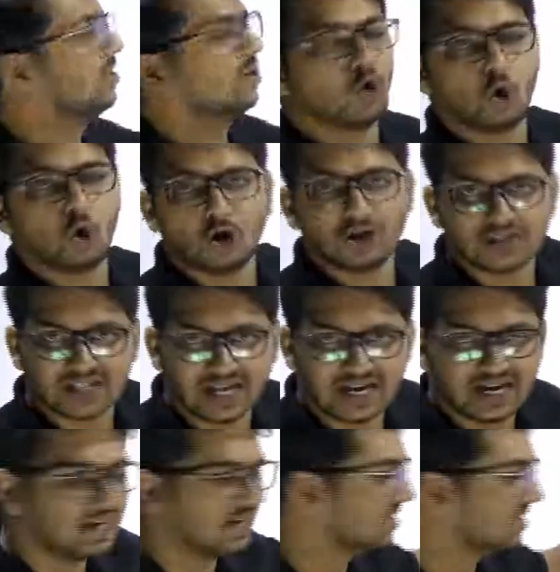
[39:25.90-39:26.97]
Closer
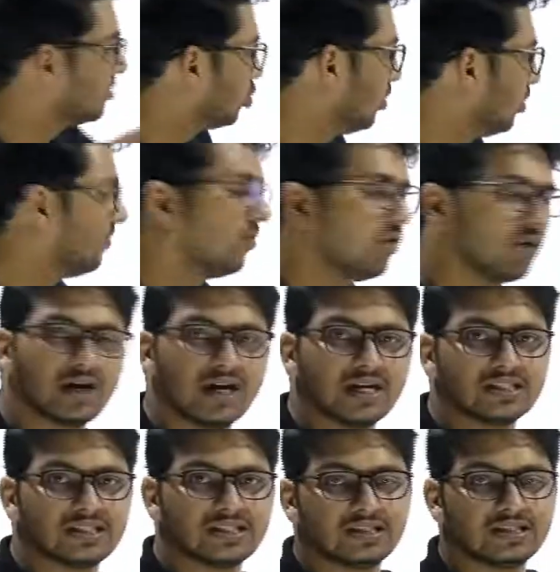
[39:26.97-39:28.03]
it is to the
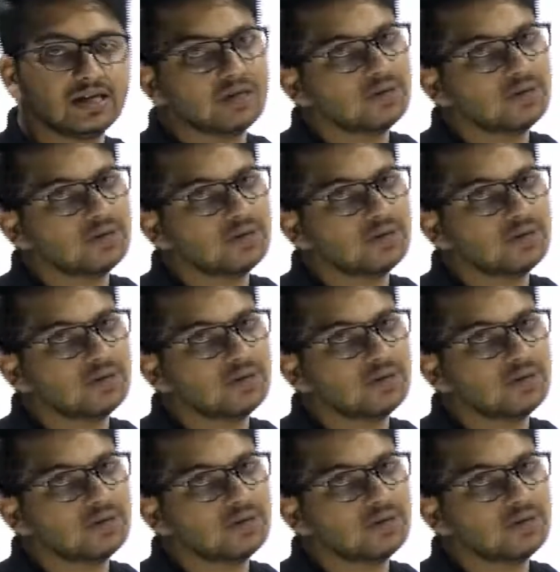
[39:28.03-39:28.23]
focus,